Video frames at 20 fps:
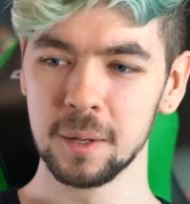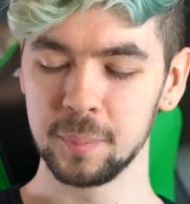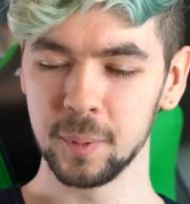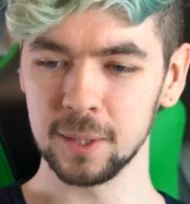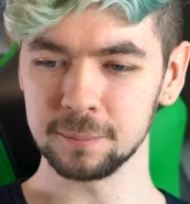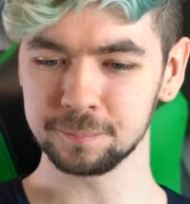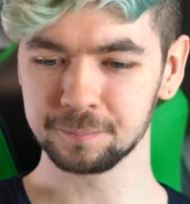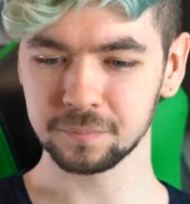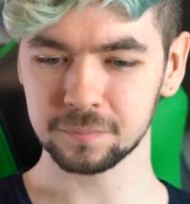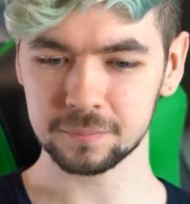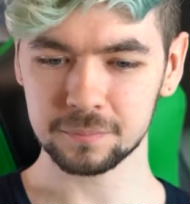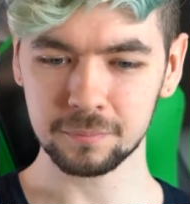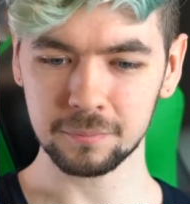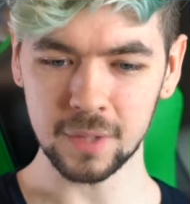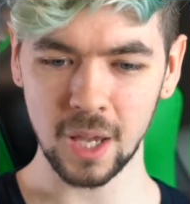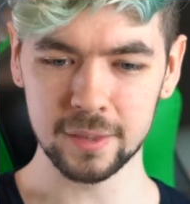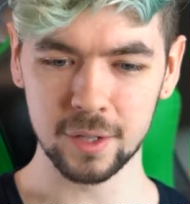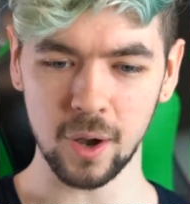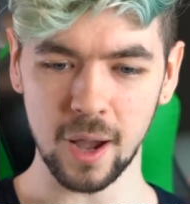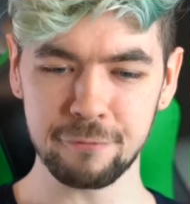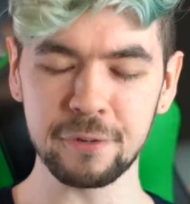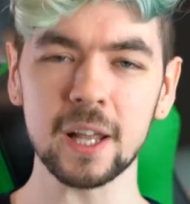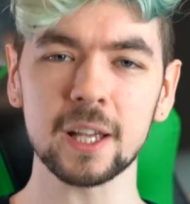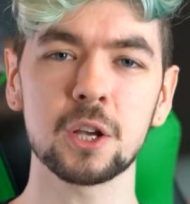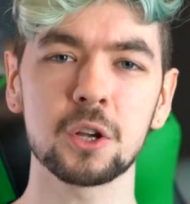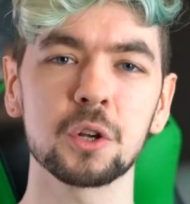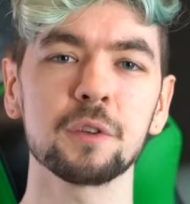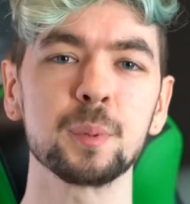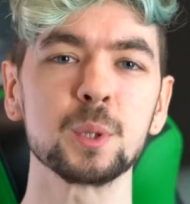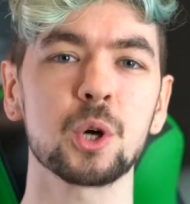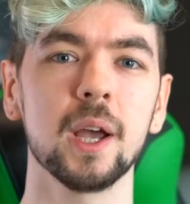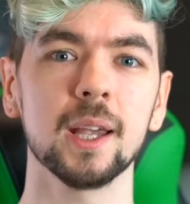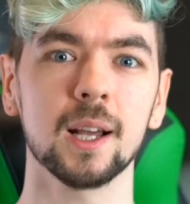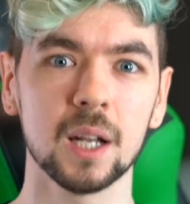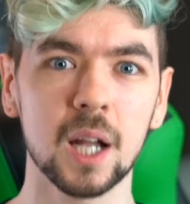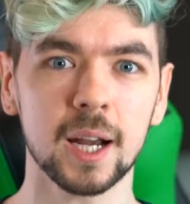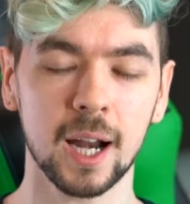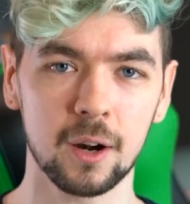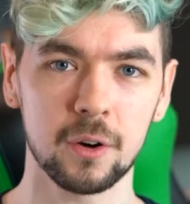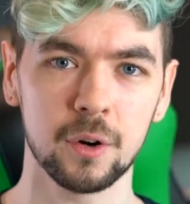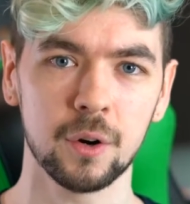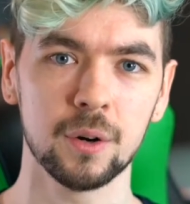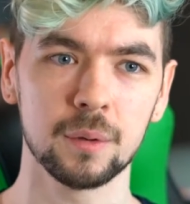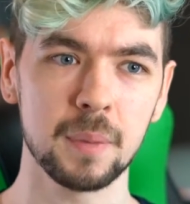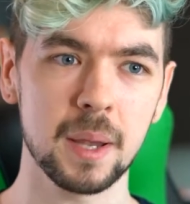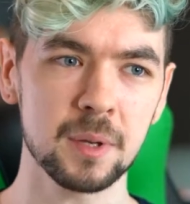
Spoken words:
But I don't know, I feel like I could have been trying a lot harder.